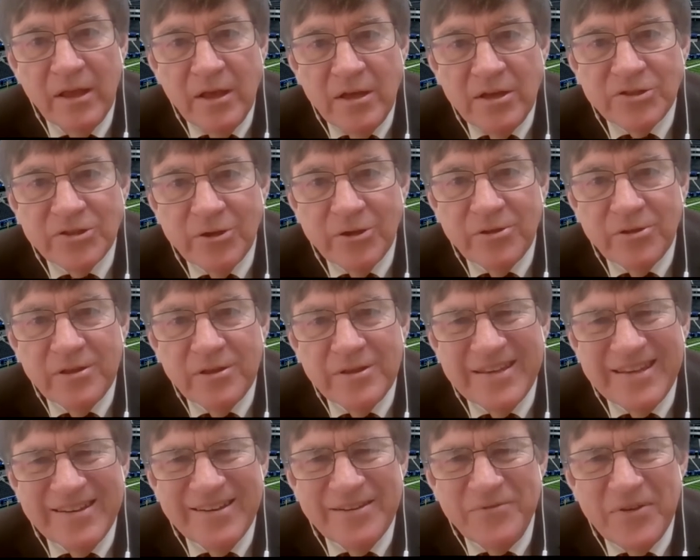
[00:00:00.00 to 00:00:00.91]
So
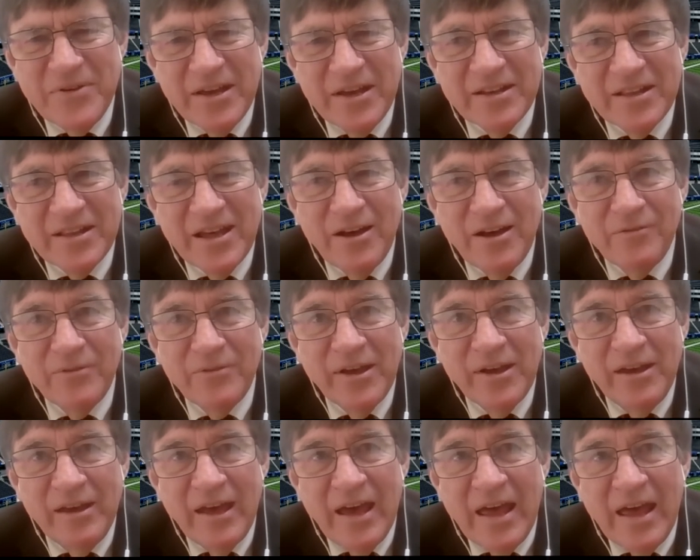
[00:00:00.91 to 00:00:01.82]
the event of
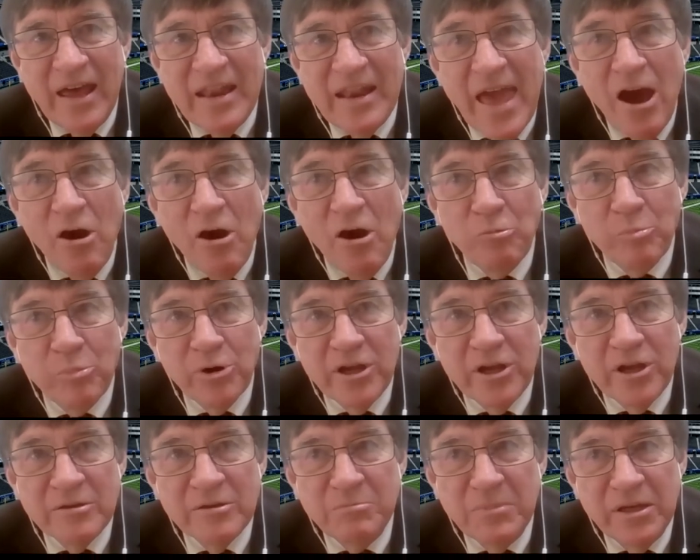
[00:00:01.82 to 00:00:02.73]
an
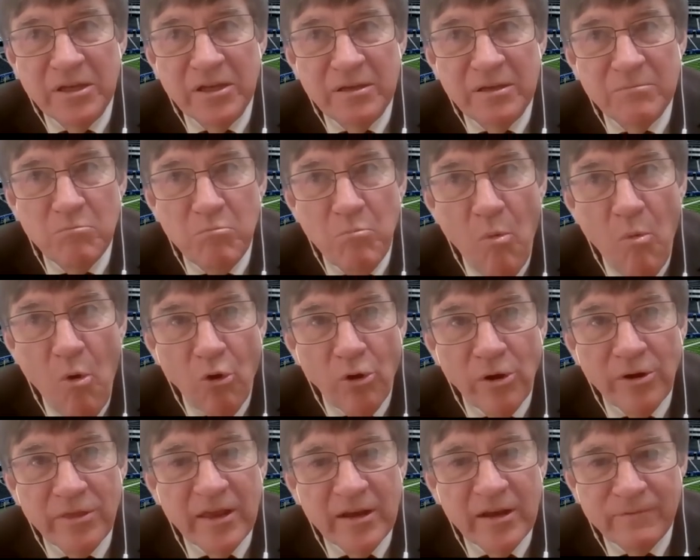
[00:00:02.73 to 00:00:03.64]
outbreak, meaning
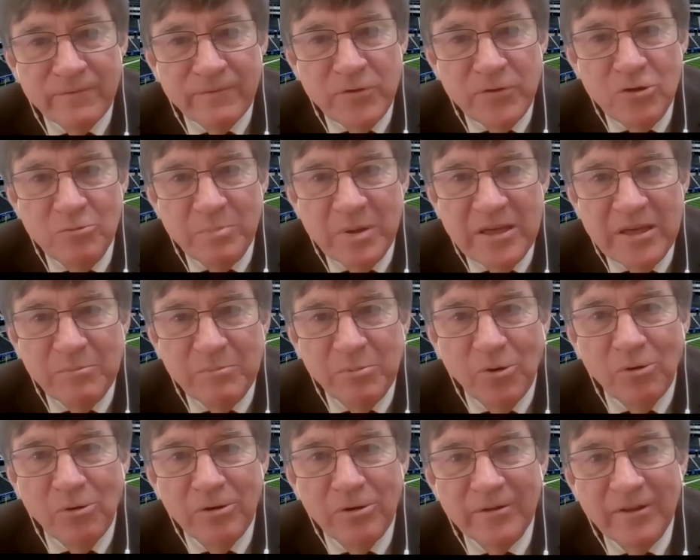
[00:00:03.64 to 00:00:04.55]
more than a few
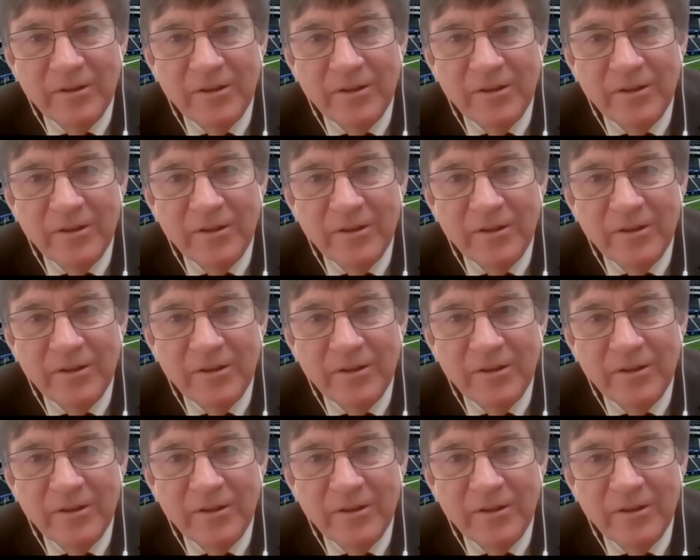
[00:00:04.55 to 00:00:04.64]
people,